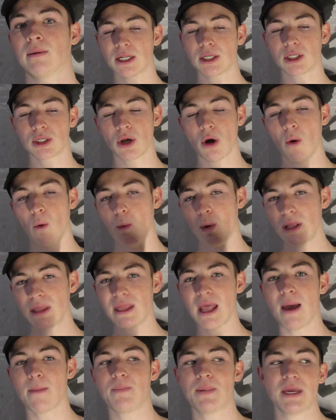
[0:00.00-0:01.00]
And so with
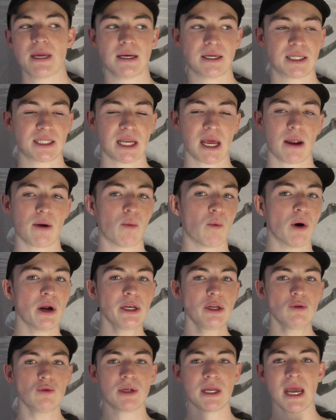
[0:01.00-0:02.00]
that being said,
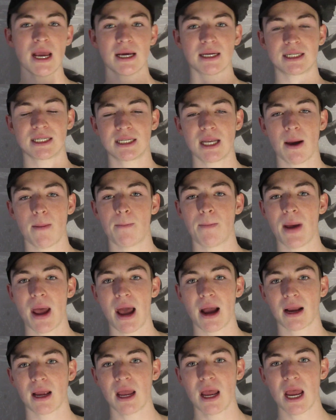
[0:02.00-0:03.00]
when you take a step
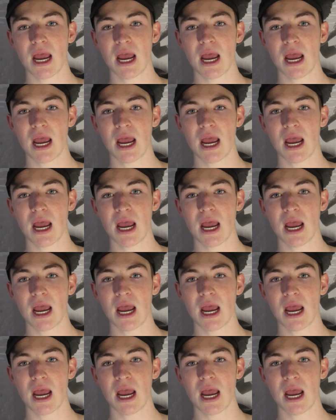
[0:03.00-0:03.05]
back